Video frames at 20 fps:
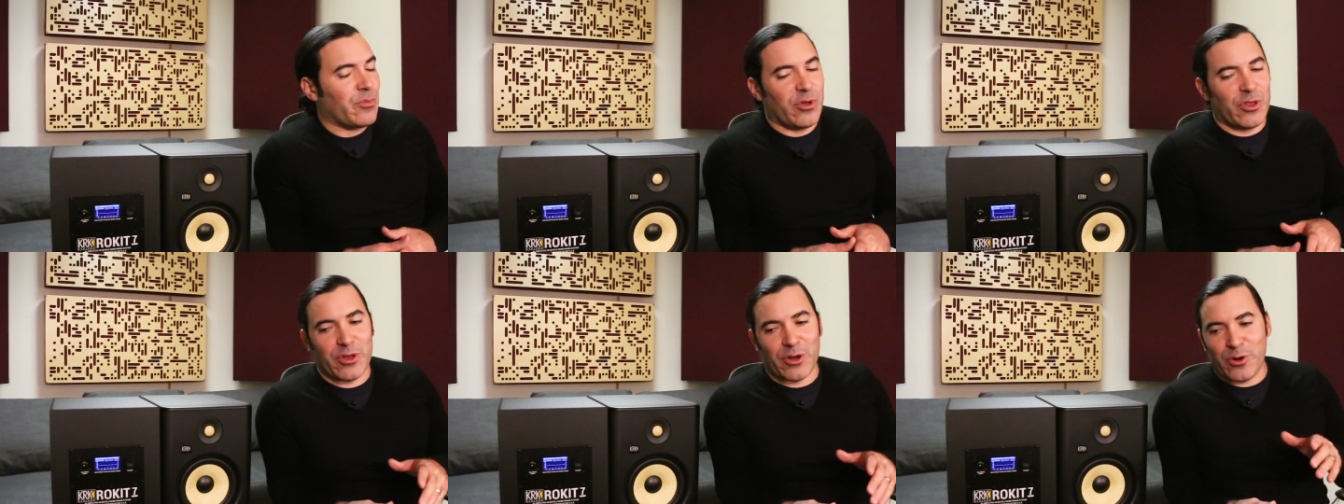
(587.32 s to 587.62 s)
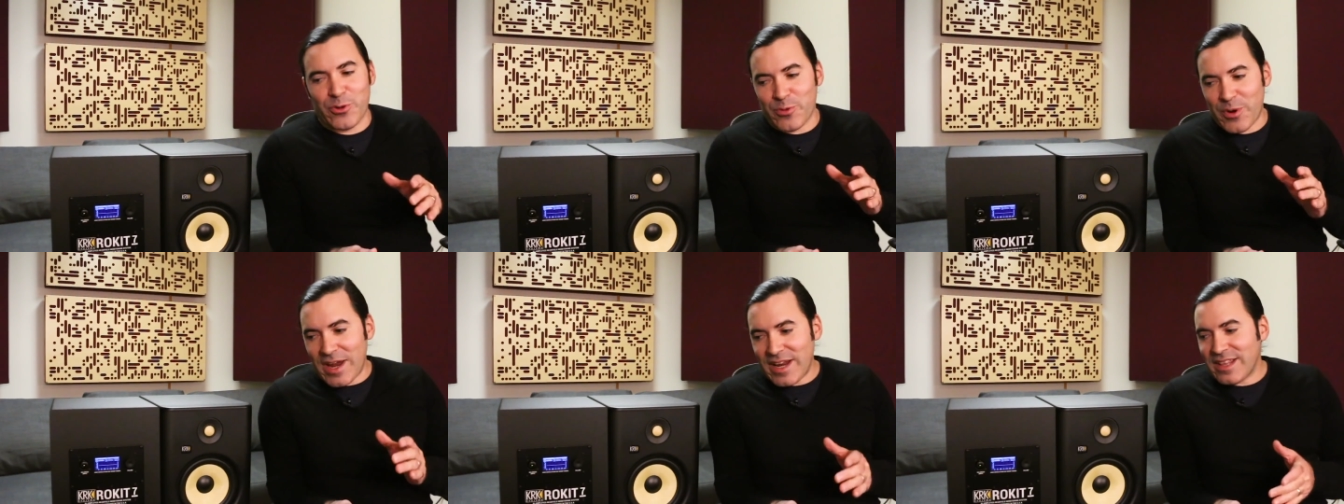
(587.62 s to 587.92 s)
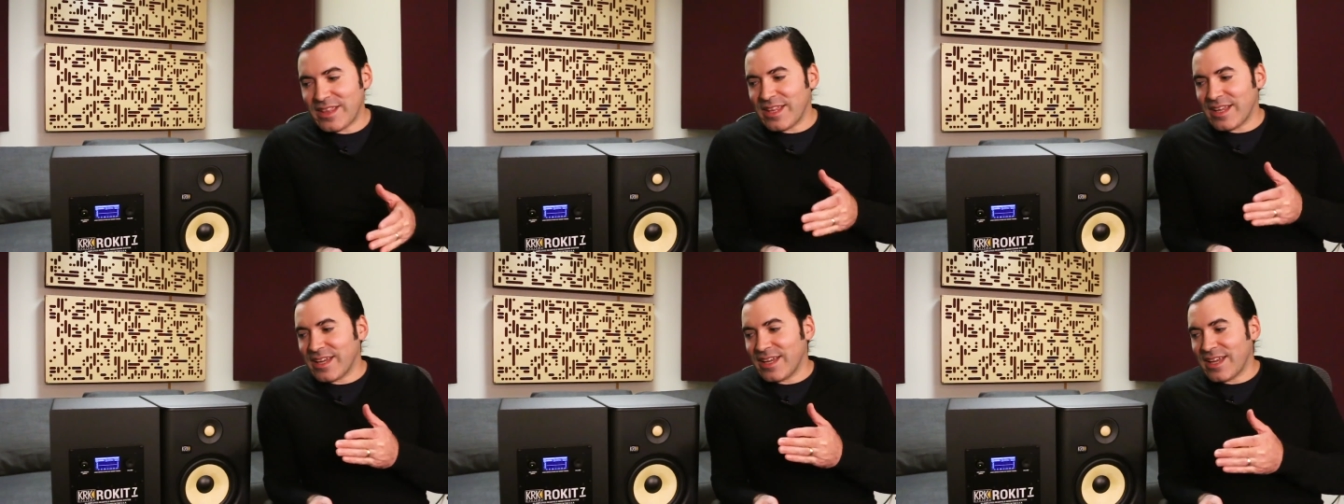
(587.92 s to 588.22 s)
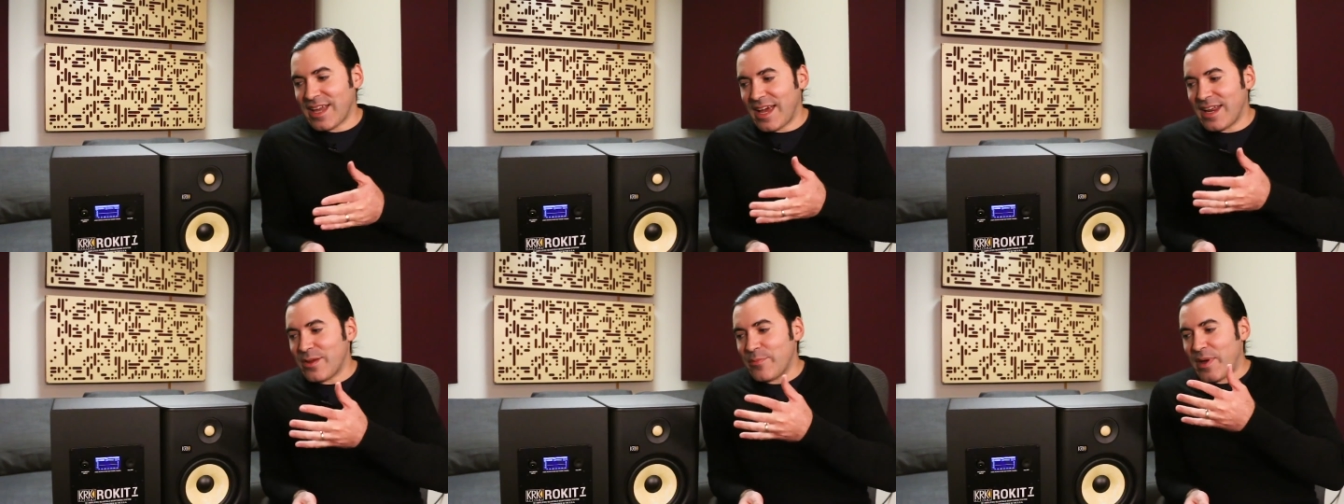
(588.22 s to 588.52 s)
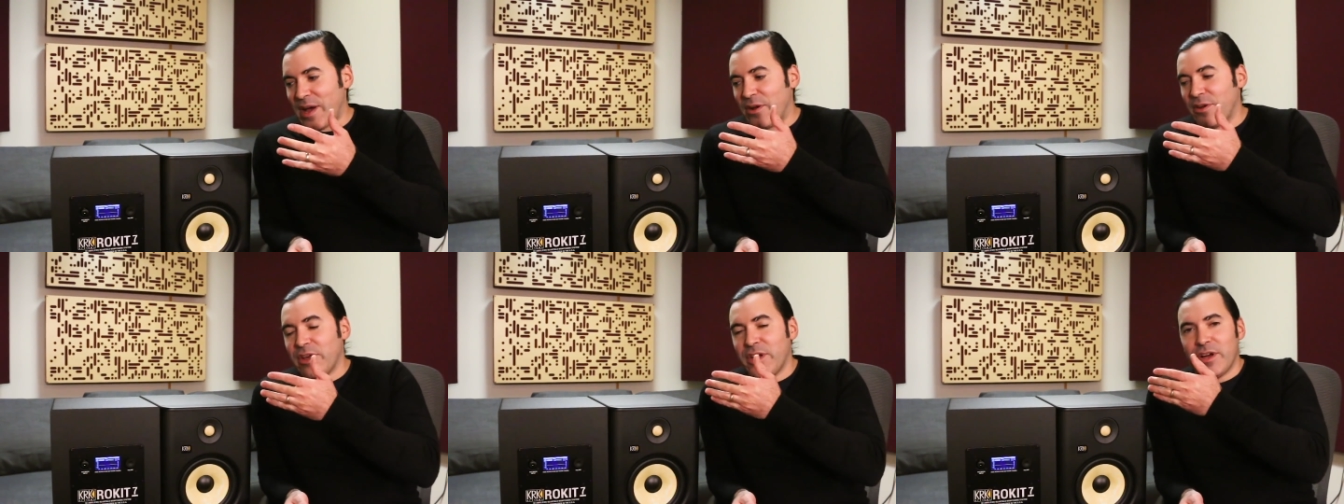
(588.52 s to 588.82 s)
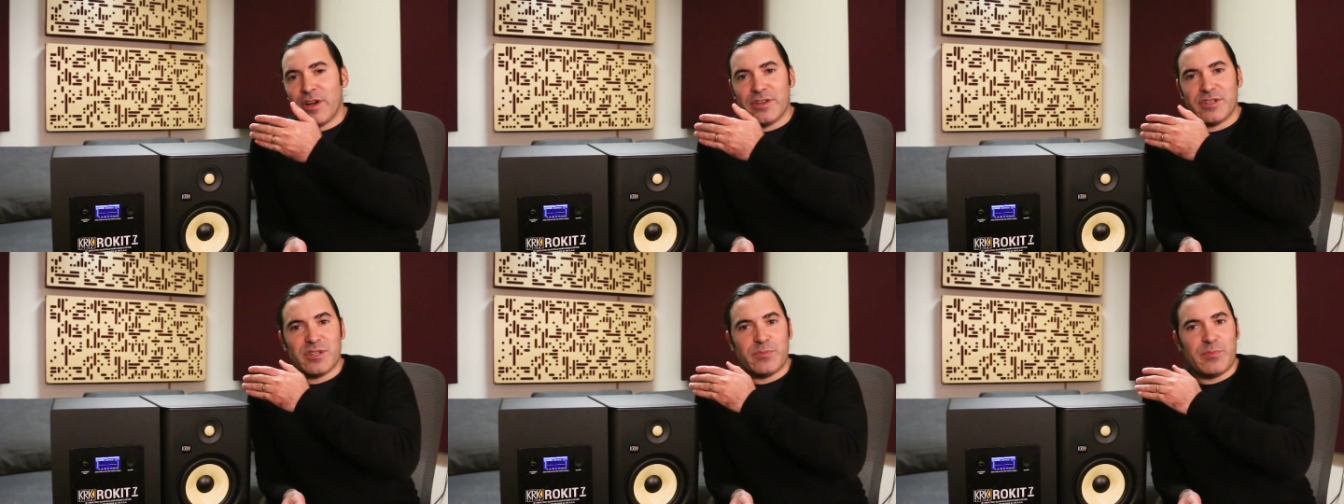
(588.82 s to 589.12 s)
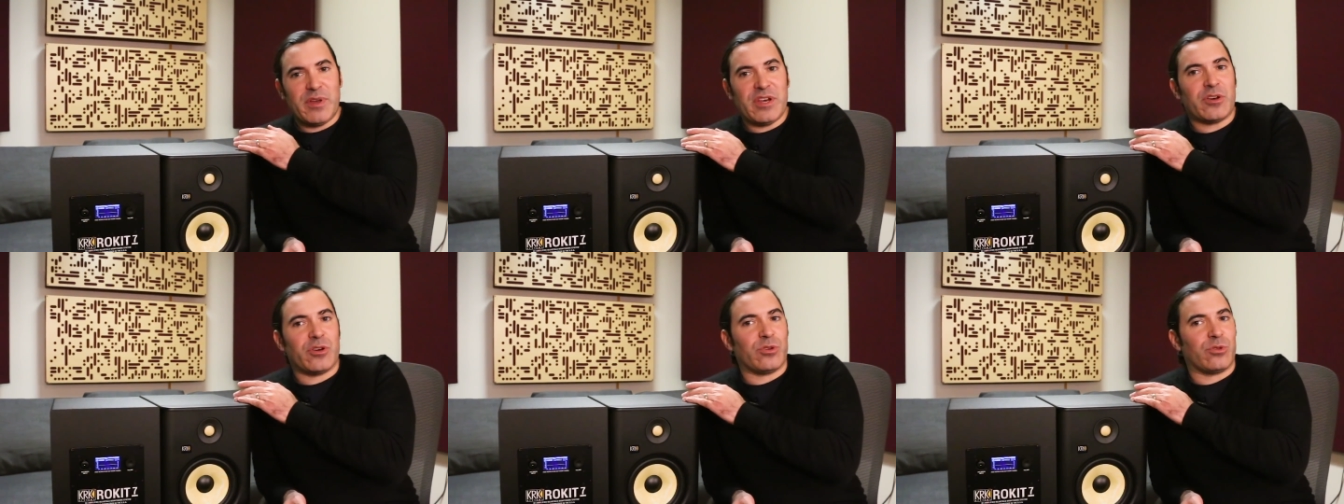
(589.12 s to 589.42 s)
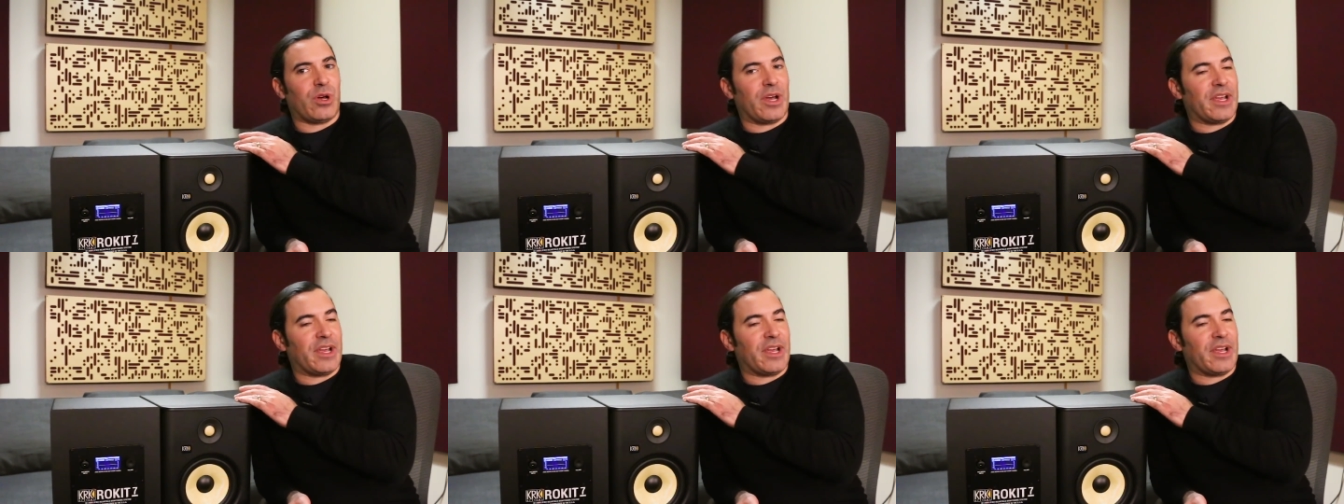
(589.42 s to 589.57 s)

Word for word: But the great thing, again, about a speaker